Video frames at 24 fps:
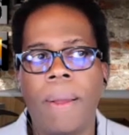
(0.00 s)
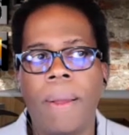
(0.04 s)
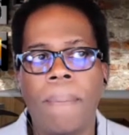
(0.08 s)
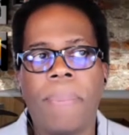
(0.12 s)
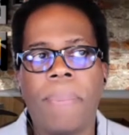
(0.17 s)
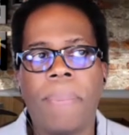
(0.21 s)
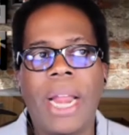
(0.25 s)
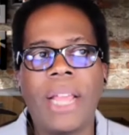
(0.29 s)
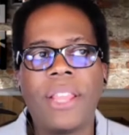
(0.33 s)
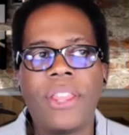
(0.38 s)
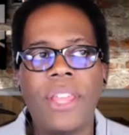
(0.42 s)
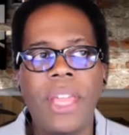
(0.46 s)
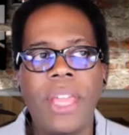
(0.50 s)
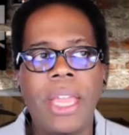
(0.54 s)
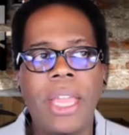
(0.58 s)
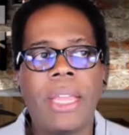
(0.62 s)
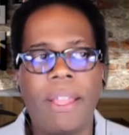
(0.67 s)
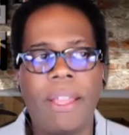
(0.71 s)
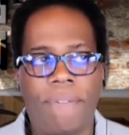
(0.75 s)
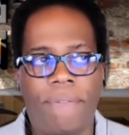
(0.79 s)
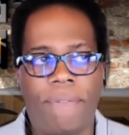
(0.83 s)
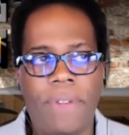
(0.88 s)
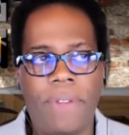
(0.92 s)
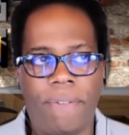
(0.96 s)
But I think
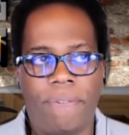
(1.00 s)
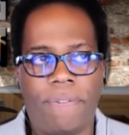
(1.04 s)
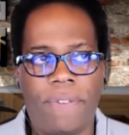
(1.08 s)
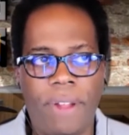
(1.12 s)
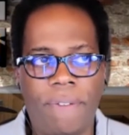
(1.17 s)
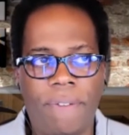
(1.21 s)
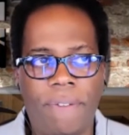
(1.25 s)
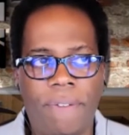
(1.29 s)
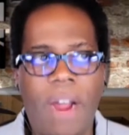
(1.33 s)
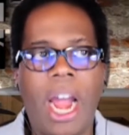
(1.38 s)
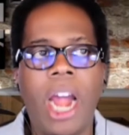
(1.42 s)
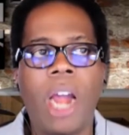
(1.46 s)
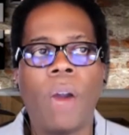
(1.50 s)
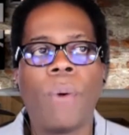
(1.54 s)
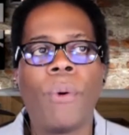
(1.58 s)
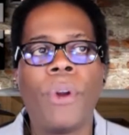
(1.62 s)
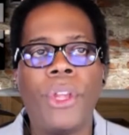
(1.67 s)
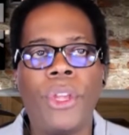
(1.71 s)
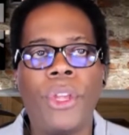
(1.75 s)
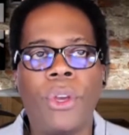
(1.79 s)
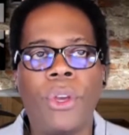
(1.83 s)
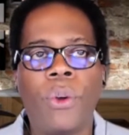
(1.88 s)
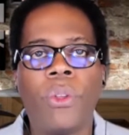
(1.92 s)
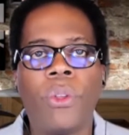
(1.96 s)
if I were
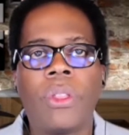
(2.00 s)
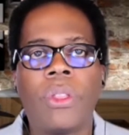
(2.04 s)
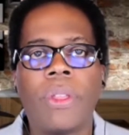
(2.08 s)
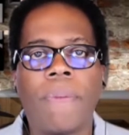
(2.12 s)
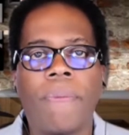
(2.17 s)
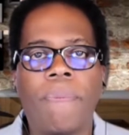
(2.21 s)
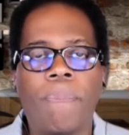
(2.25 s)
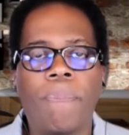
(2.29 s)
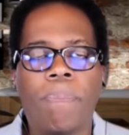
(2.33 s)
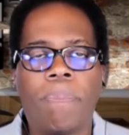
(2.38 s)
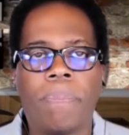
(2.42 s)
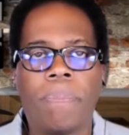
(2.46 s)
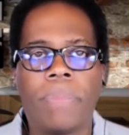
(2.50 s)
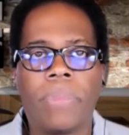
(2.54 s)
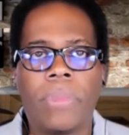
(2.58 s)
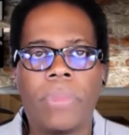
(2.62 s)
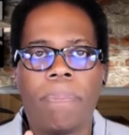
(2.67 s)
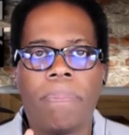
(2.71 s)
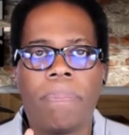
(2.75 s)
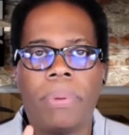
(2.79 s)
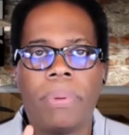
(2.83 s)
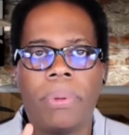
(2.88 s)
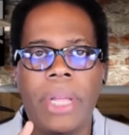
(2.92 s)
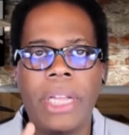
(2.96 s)
you, the
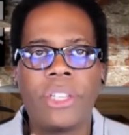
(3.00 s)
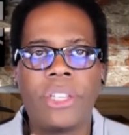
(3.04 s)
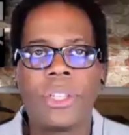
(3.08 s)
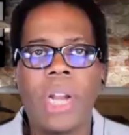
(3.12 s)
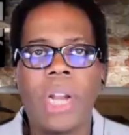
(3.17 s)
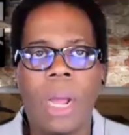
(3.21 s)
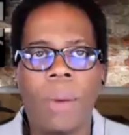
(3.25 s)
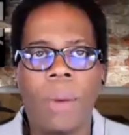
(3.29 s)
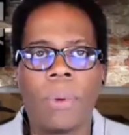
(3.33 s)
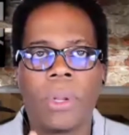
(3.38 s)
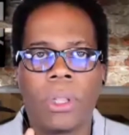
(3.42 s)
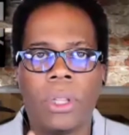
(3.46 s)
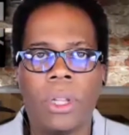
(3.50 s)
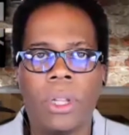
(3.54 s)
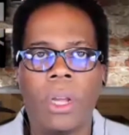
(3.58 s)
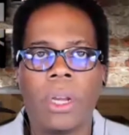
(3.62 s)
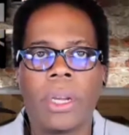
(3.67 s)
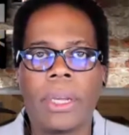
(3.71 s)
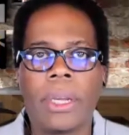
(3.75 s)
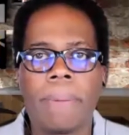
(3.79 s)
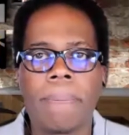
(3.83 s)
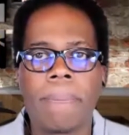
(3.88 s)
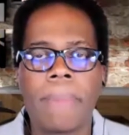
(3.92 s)
place that I would look